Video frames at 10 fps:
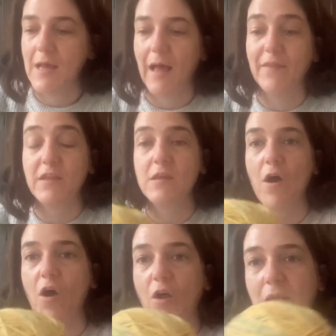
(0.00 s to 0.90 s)
And the
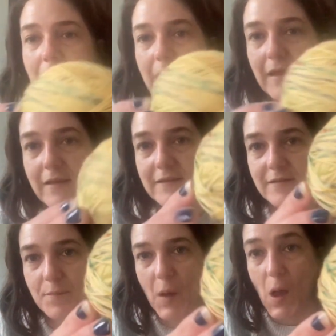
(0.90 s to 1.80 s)
yarn is
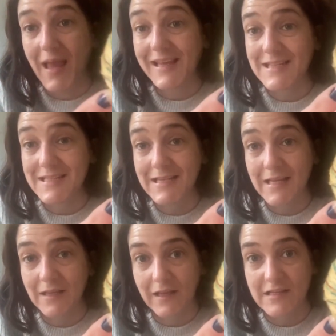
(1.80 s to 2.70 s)
by
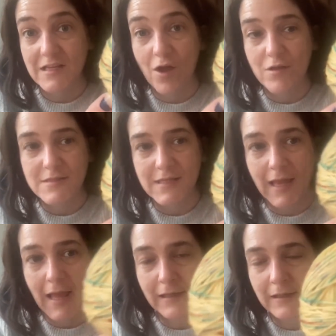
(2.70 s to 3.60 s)
Giddy Yarns
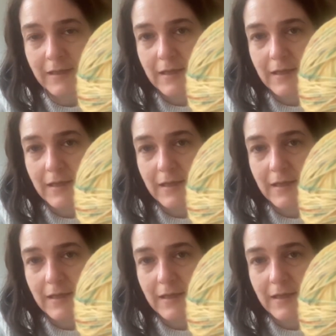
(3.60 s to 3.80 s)
again.